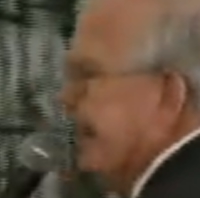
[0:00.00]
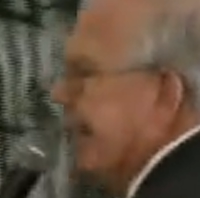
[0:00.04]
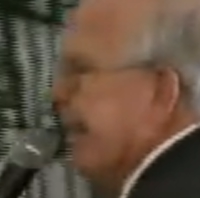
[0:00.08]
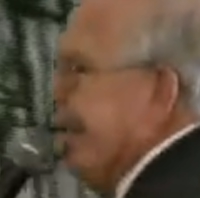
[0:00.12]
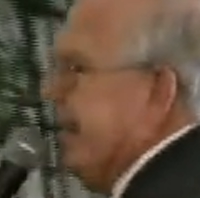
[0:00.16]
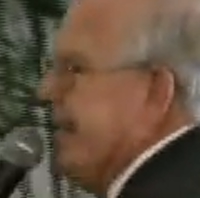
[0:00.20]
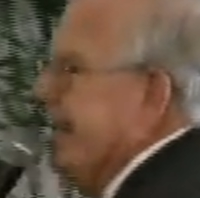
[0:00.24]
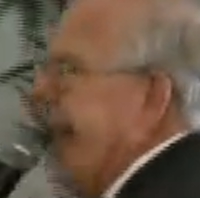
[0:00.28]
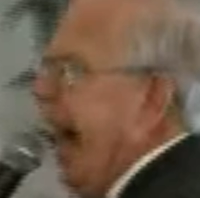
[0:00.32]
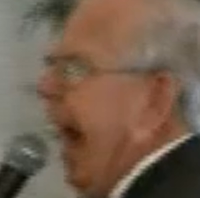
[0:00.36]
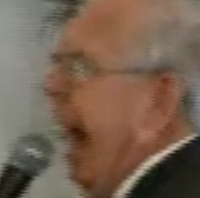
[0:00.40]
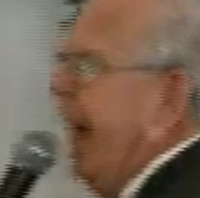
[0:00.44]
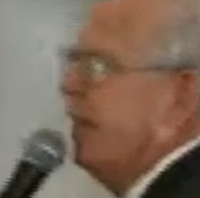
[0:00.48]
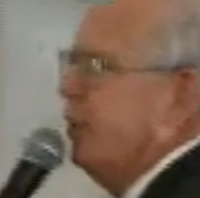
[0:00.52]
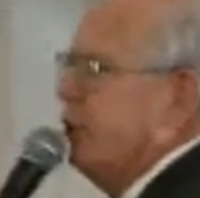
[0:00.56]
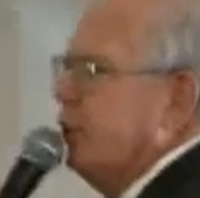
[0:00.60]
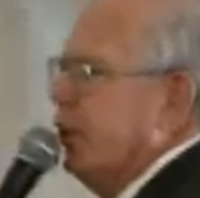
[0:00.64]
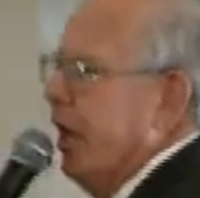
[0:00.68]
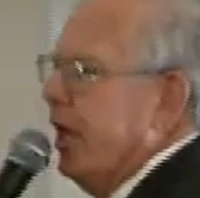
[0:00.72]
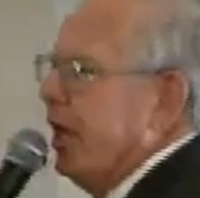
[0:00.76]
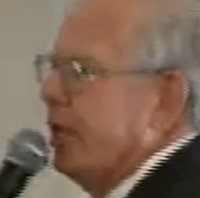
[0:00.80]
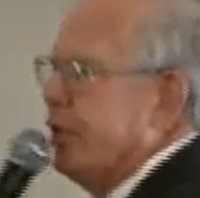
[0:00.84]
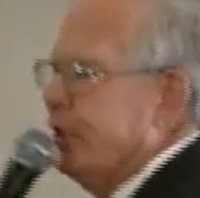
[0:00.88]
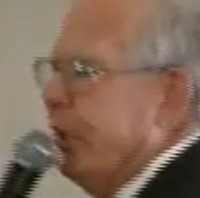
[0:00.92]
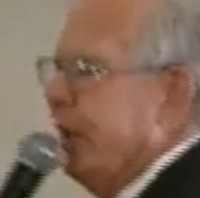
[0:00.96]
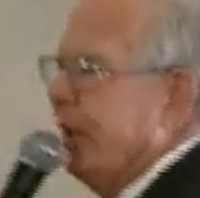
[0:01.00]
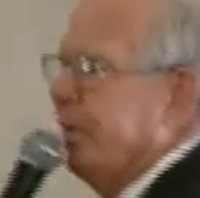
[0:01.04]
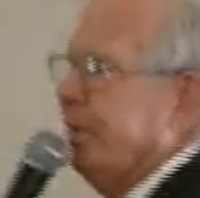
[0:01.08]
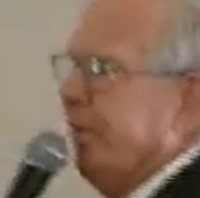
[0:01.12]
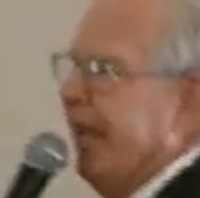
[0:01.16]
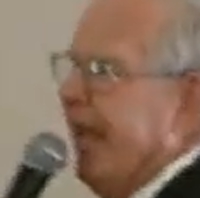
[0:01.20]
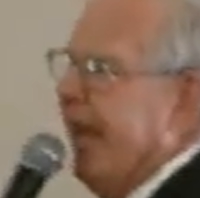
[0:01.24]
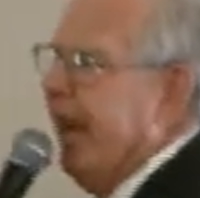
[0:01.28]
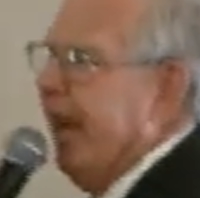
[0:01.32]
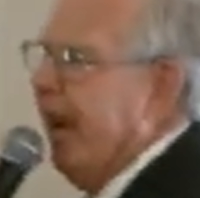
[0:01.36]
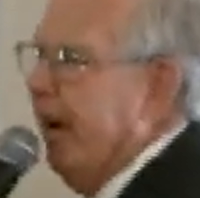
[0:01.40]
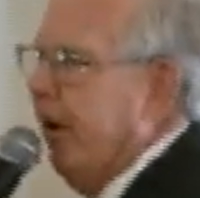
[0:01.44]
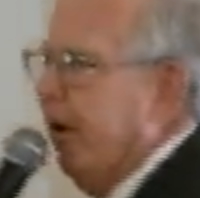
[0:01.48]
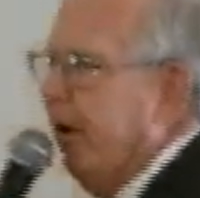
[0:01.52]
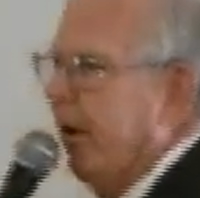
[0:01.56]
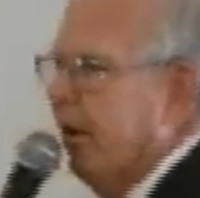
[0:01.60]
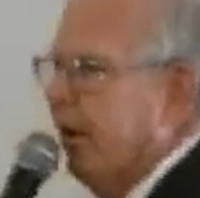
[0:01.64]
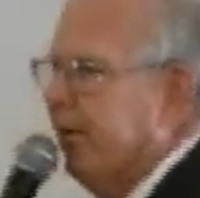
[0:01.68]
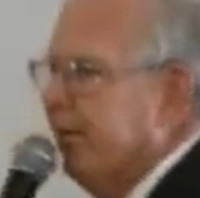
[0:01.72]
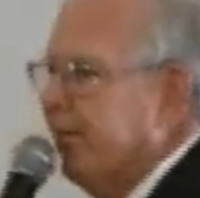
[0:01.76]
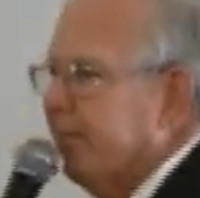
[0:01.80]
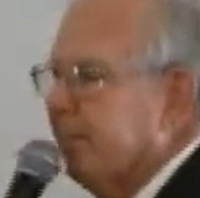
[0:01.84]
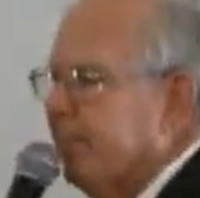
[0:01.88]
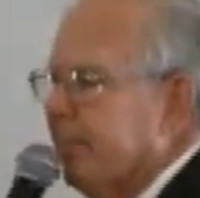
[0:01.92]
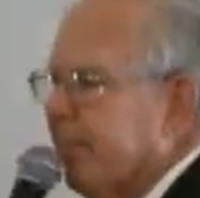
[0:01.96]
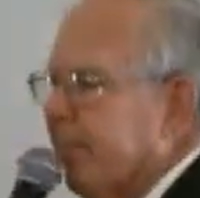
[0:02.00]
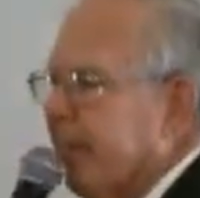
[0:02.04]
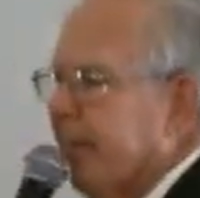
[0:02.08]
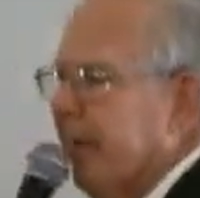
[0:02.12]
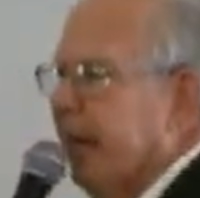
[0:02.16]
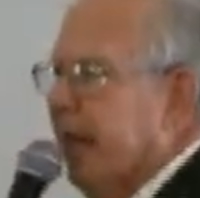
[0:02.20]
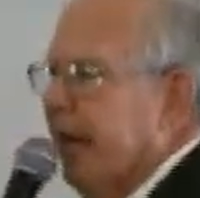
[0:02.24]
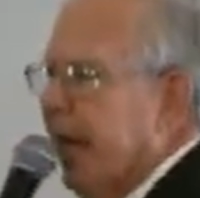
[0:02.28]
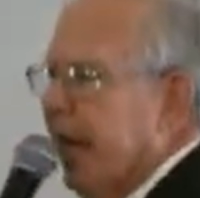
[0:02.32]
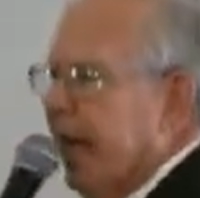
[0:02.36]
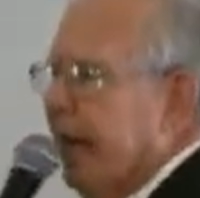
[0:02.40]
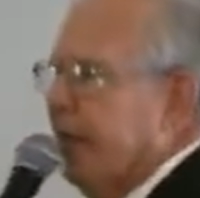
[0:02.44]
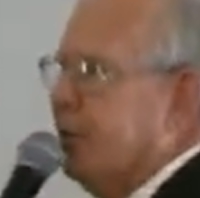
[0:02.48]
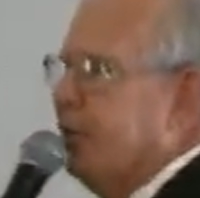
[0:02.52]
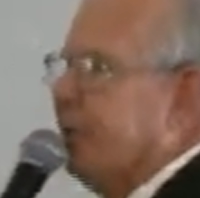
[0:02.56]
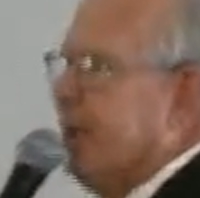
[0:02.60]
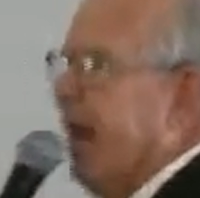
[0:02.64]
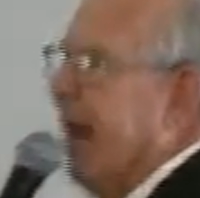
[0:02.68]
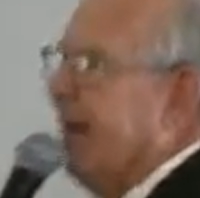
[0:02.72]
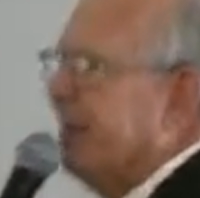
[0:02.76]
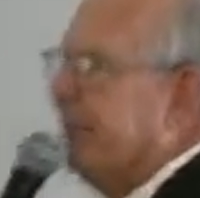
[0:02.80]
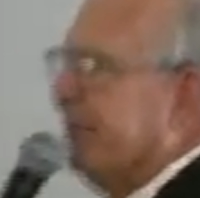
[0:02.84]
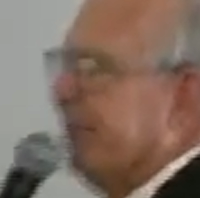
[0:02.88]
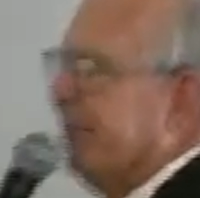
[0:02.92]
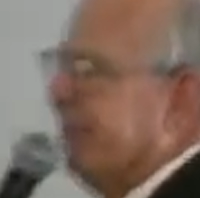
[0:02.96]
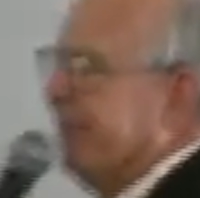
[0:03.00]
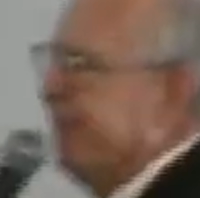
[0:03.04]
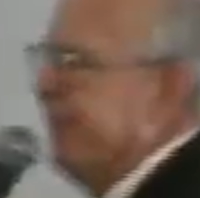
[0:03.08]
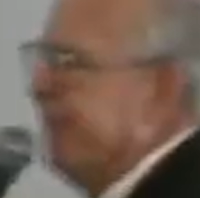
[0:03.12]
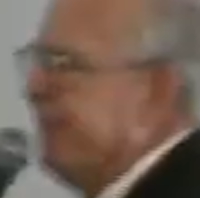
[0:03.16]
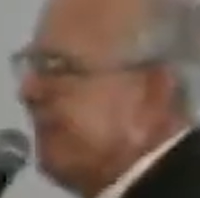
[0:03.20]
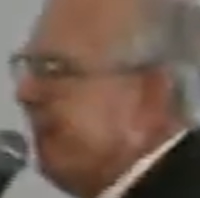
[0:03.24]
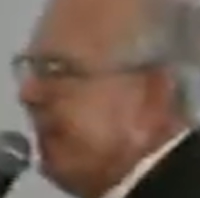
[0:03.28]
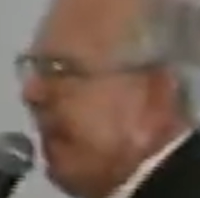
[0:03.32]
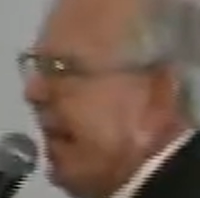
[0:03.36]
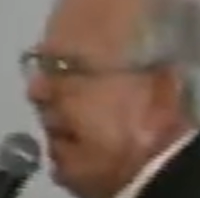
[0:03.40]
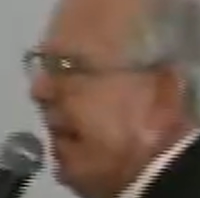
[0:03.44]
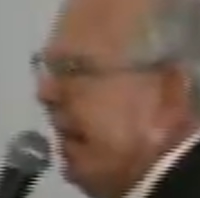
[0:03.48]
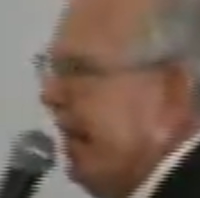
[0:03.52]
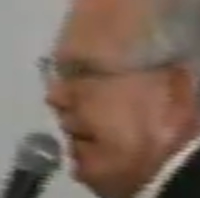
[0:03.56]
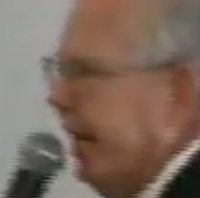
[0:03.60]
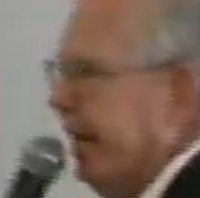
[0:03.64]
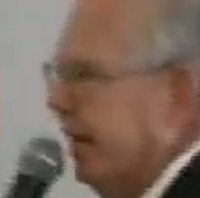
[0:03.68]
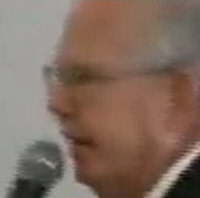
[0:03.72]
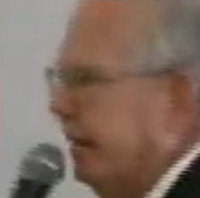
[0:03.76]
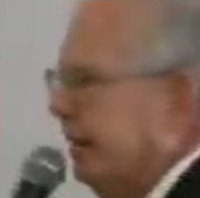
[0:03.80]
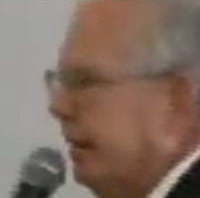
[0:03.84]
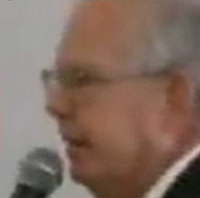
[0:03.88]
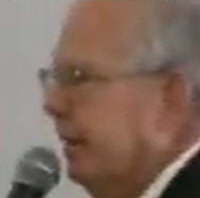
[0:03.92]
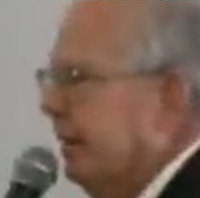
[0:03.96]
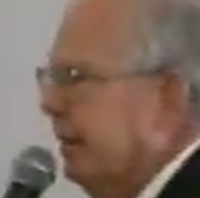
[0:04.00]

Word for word: did not just appear in chapter 15.